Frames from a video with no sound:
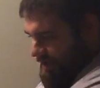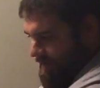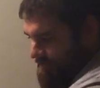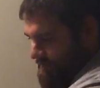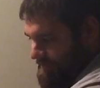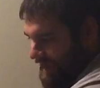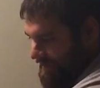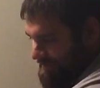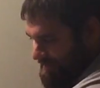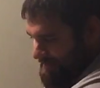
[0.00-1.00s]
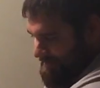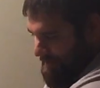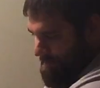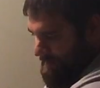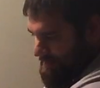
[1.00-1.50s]
if the Texans
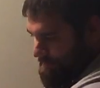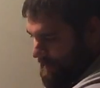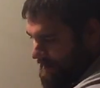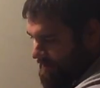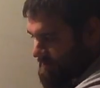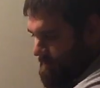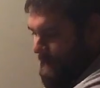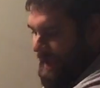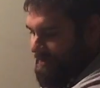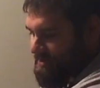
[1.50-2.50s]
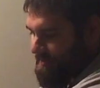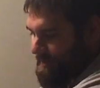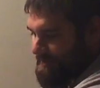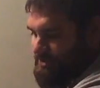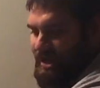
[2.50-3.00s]
can beat the Bears, the Packers can
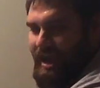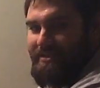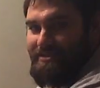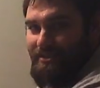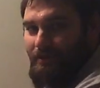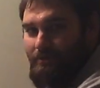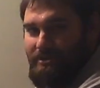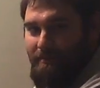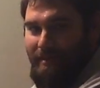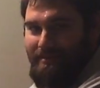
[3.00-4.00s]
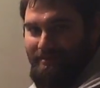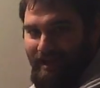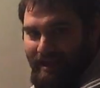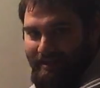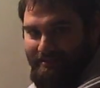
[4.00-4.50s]
beat the Jags, and the Colts can beat the
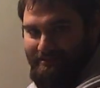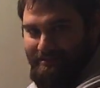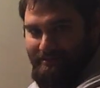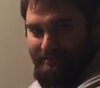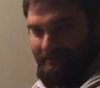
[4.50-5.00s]
Lions,